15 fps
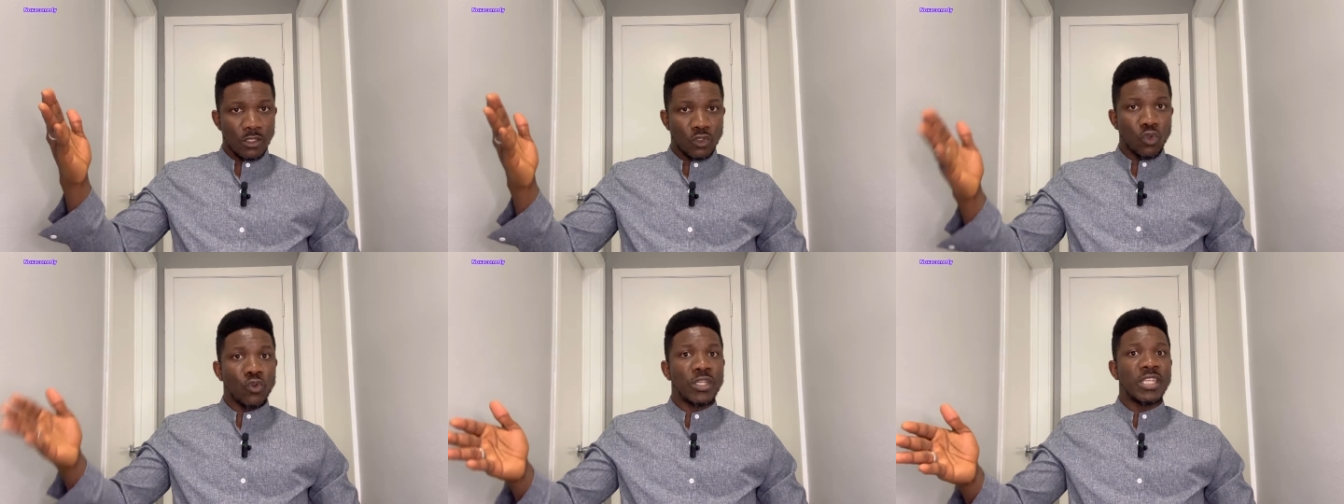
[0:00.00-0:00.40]

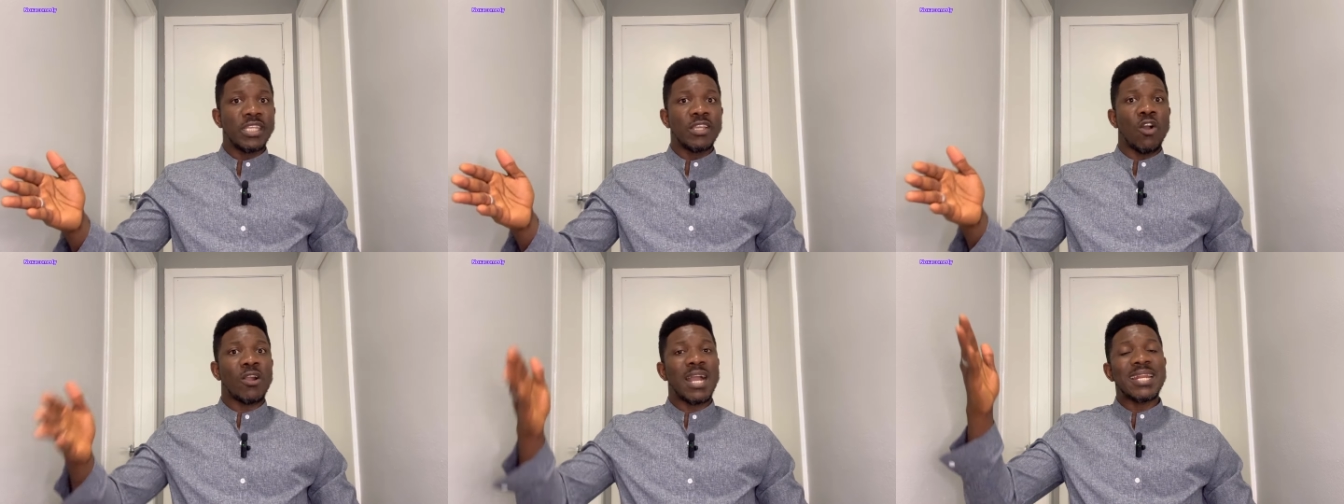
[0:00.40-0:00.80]
to
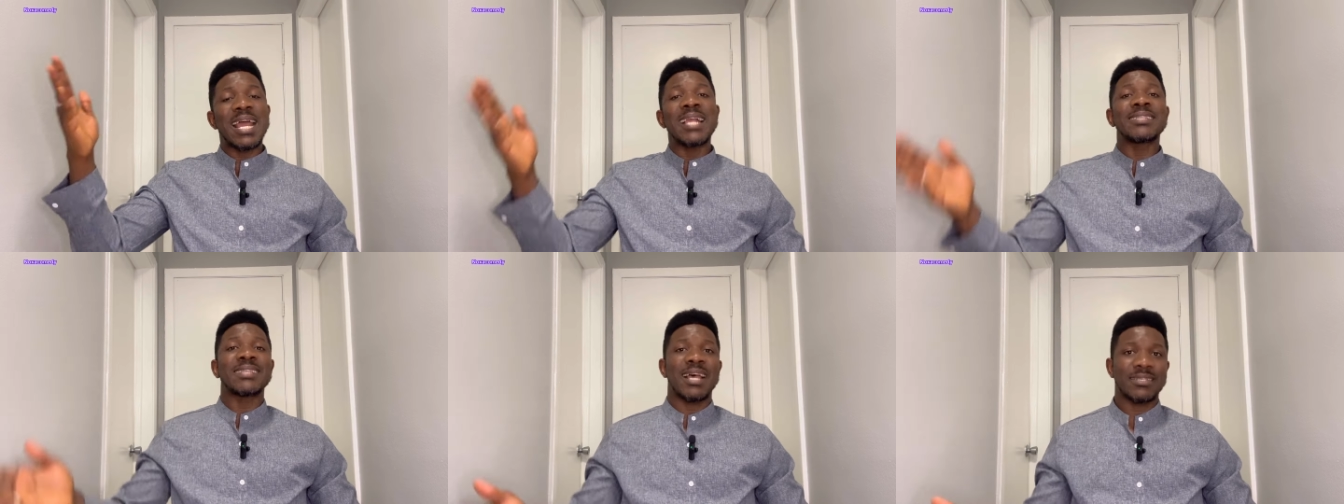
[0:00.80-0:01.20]
the
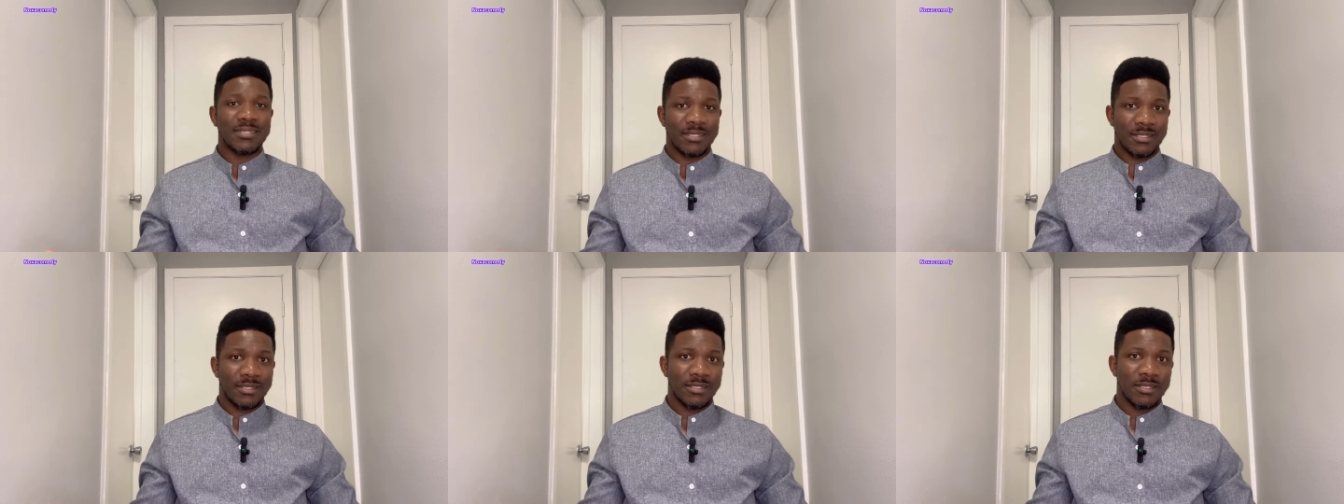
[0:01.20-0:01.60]

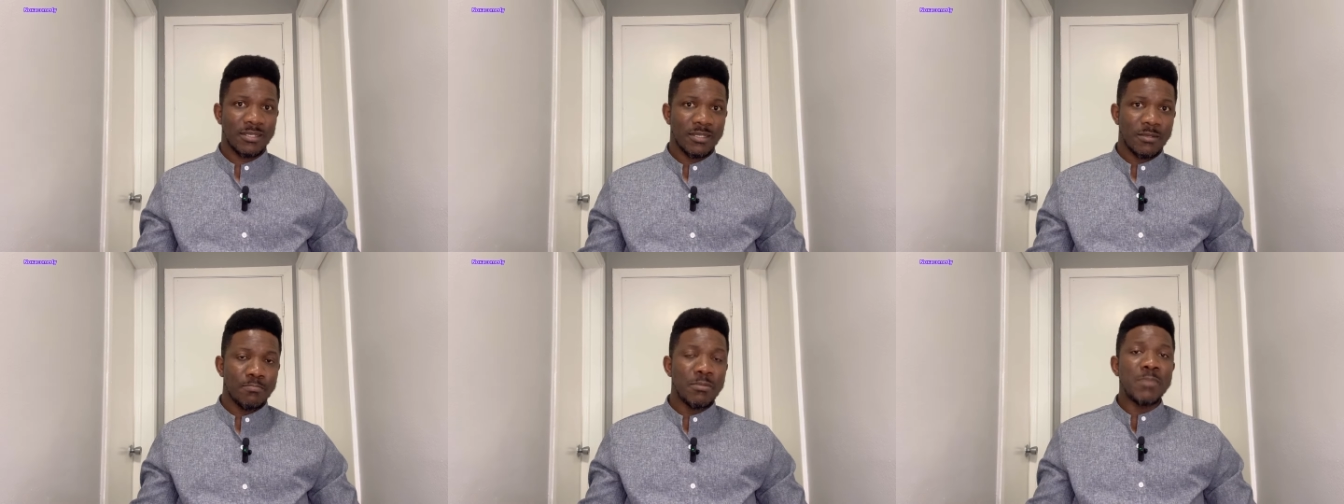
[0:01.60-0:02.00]
organizers,
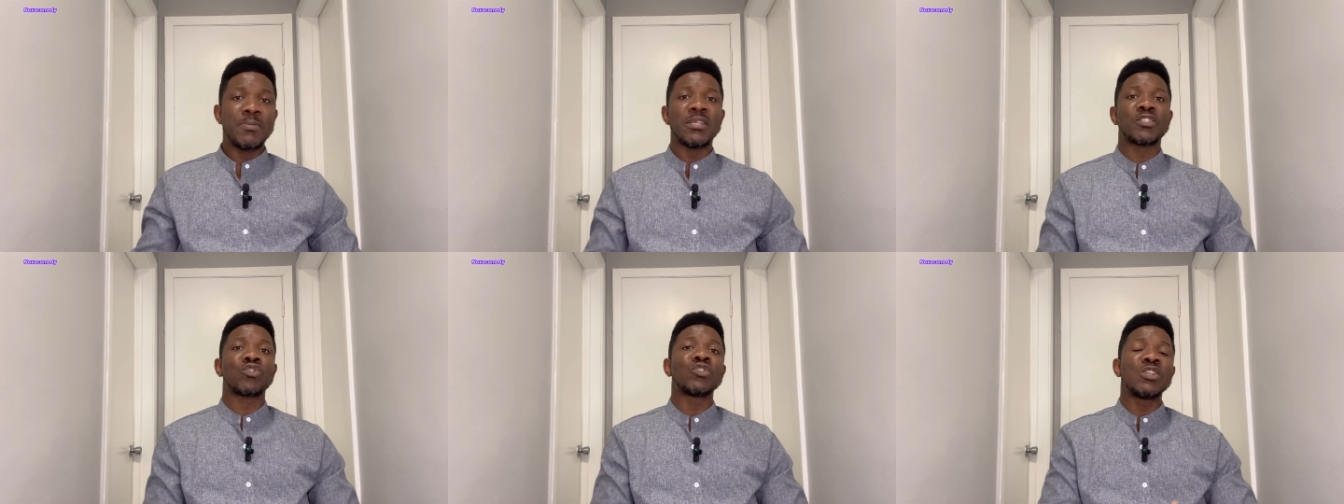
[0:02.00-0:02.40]

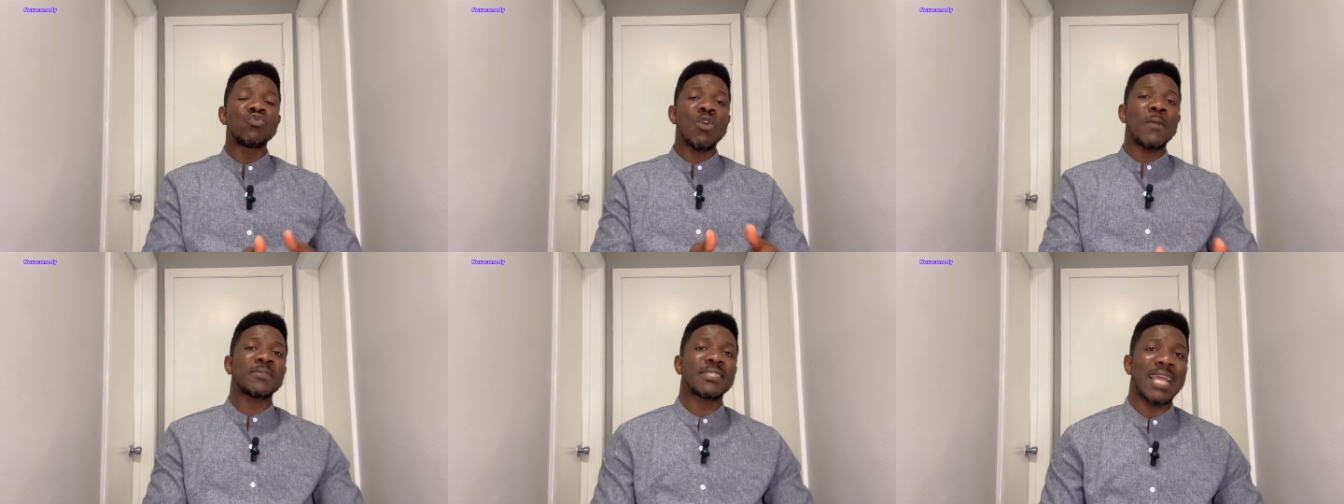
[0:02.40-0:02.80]
maybe through the
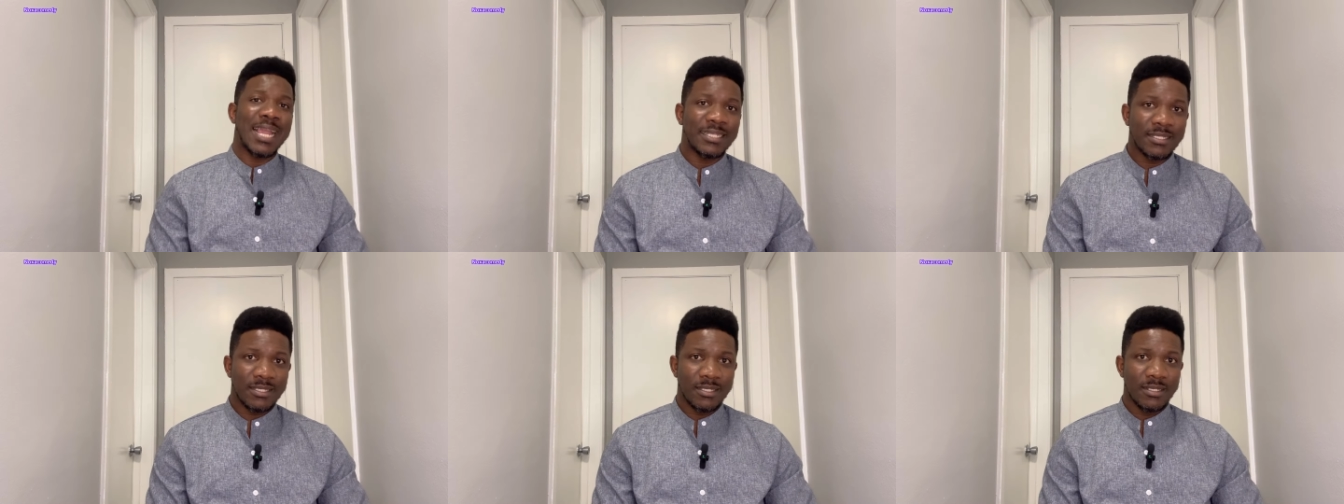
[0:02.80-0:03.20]
website,